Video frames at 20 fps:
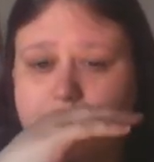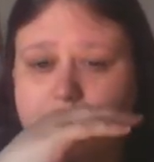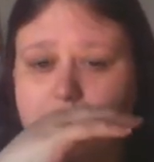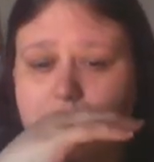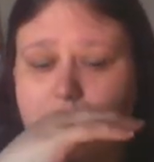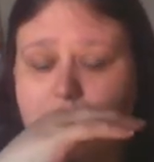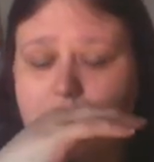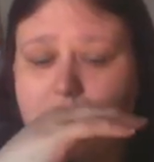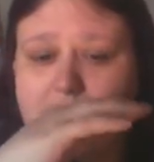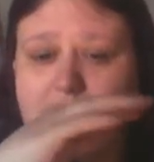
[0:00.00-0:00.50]

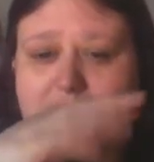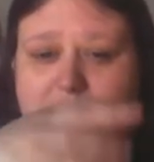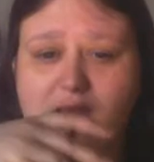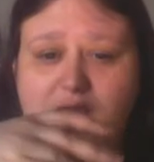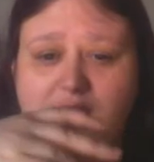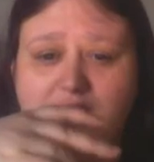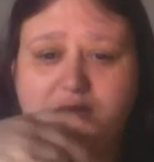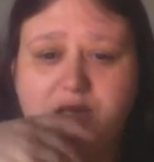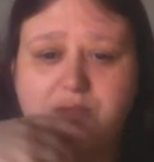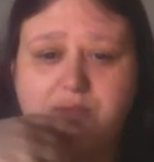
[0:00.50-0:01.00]
And I can't
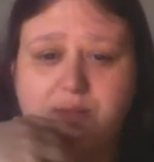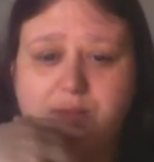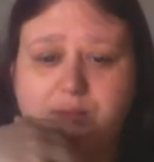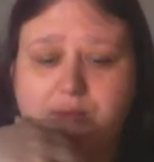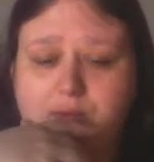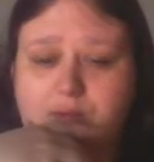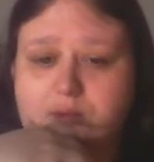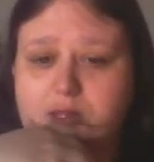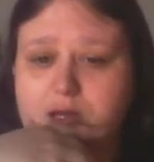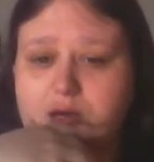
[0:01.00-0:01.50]
remember
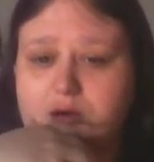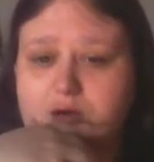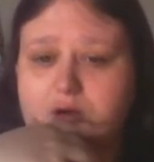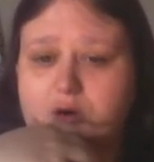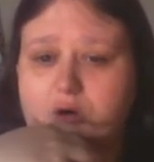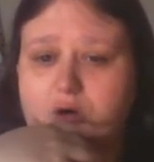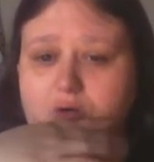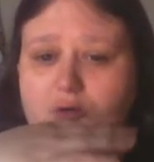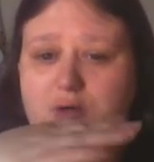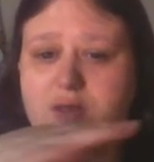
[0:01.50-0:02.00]
what they're
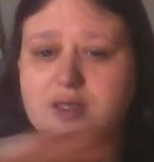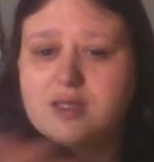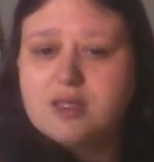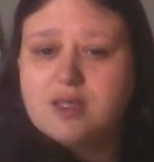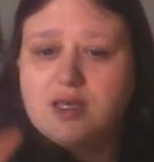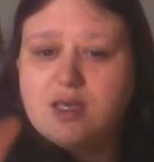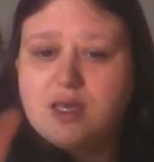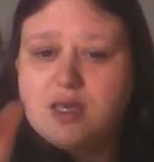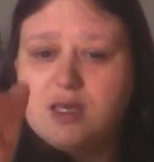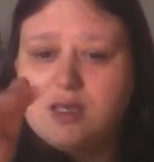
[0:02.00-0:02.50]
called. It's
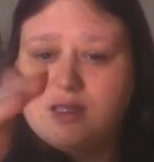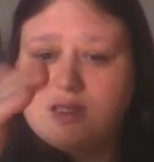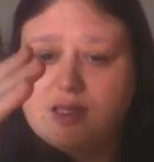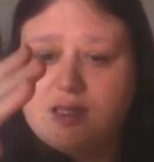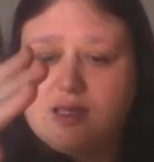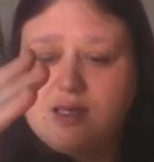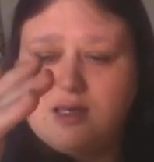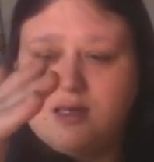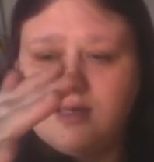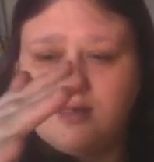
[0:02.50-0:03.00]
like
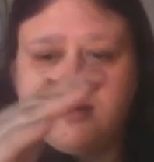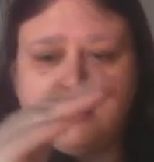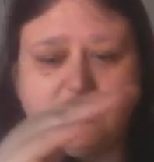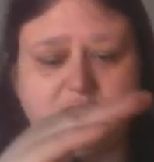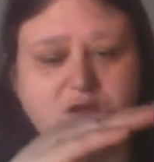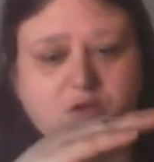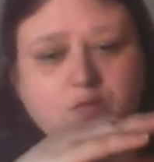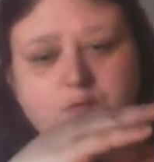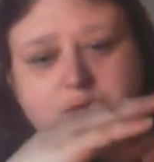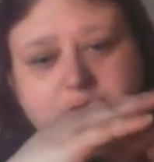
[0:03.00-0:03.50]

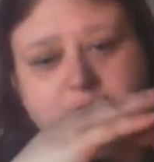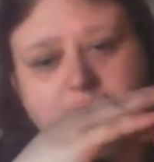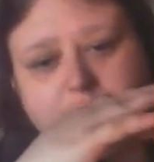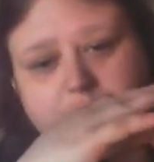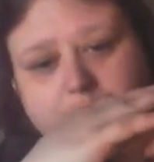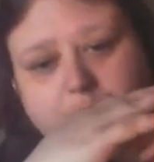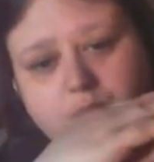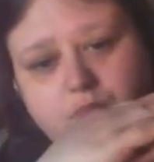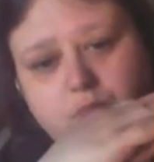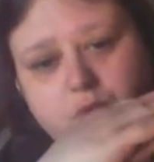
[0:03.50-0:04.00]
you wee
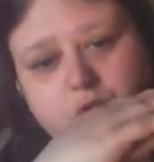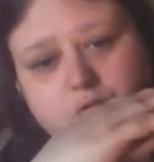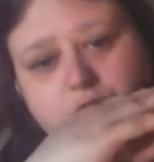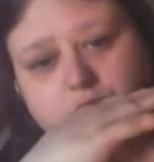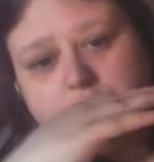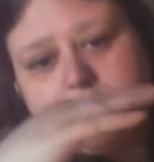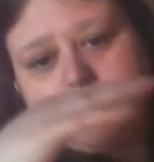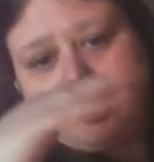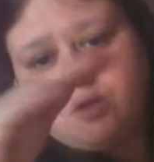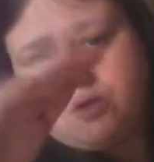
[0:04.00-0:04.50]
bumps
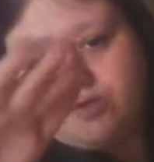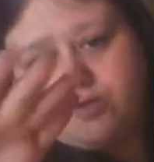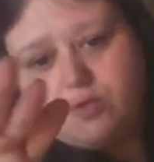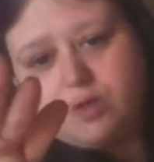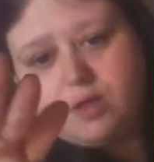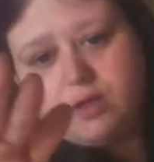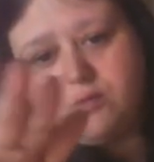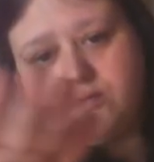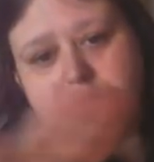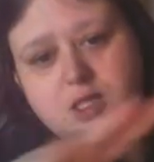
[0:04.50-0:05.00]
on it, so
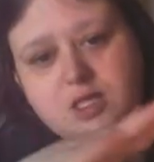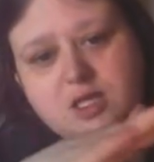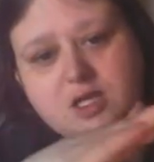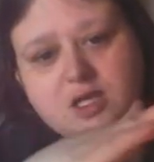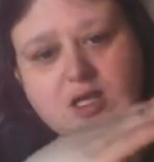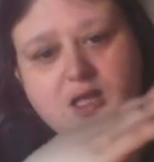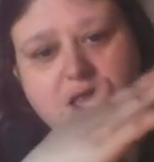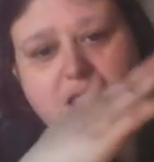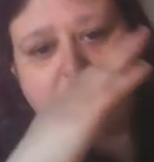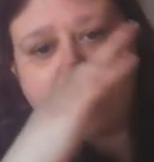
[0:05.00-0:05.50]
like when you
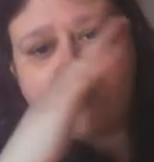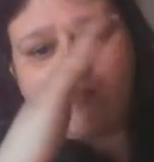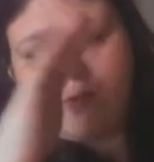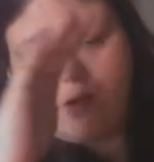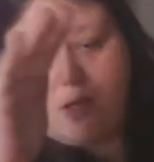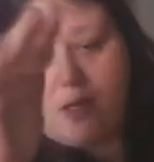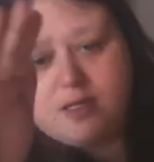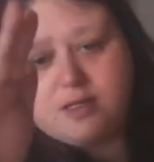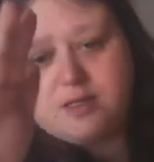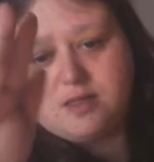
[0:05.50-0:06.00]
clap
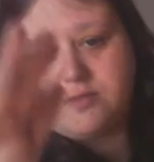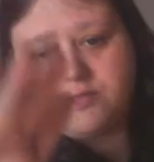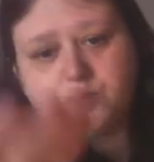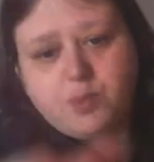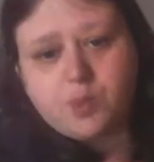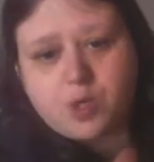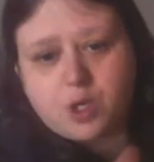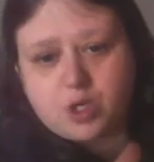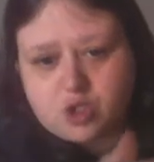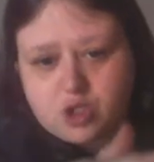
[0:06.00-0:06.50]
her, it's
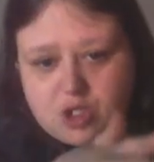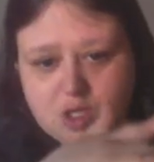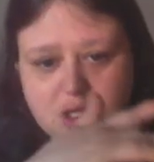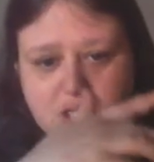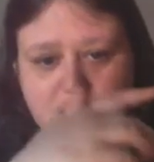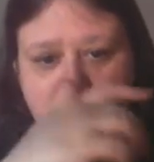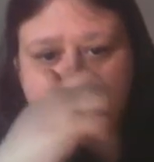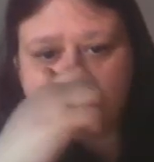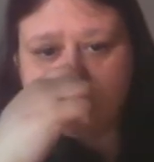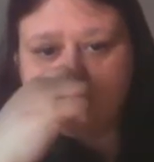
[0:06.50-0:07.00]
brushing her
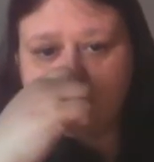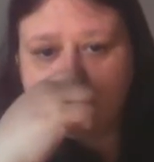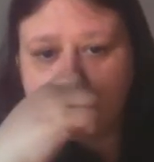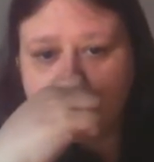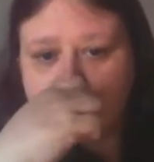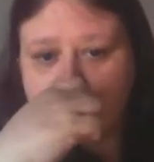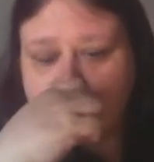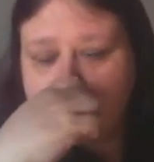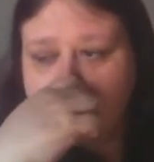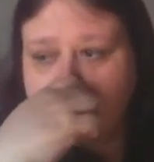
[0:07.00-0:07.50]
at the same
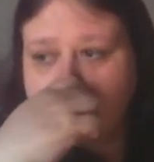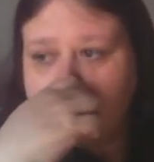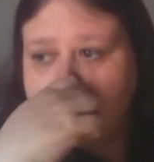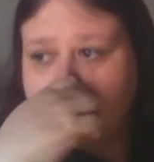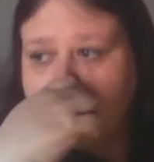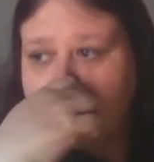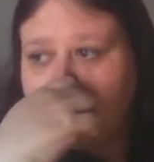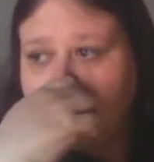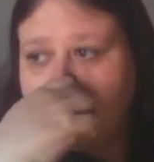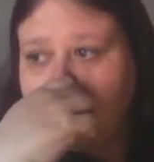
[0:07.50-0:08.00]
time.
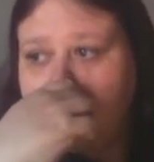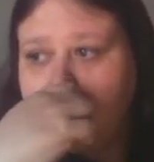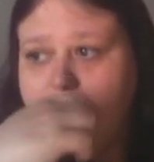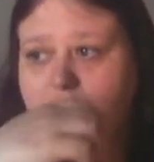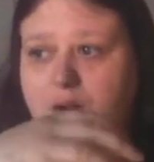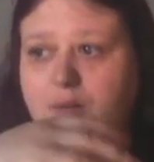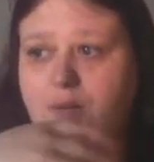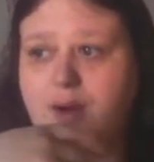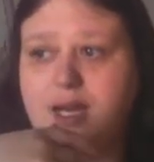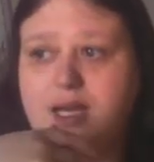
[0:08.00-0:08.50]

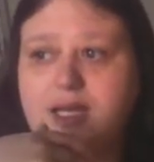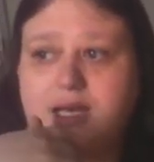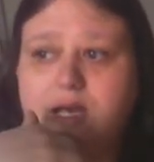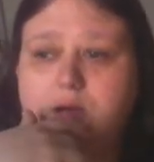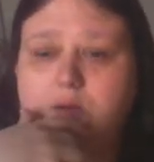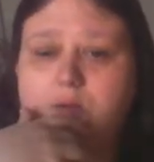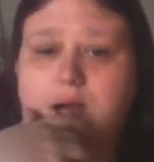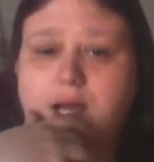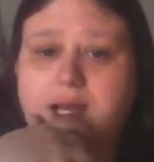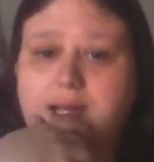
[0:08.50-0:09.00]
I want to get
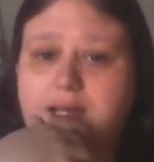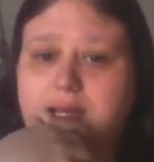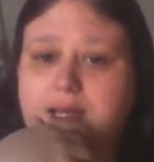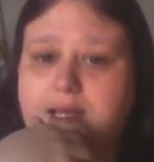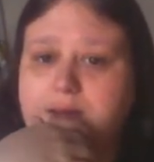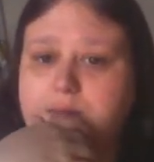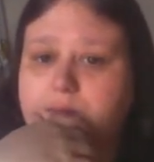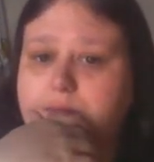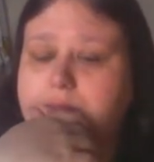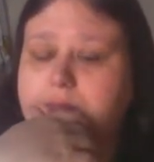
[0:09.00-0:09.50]
one of them.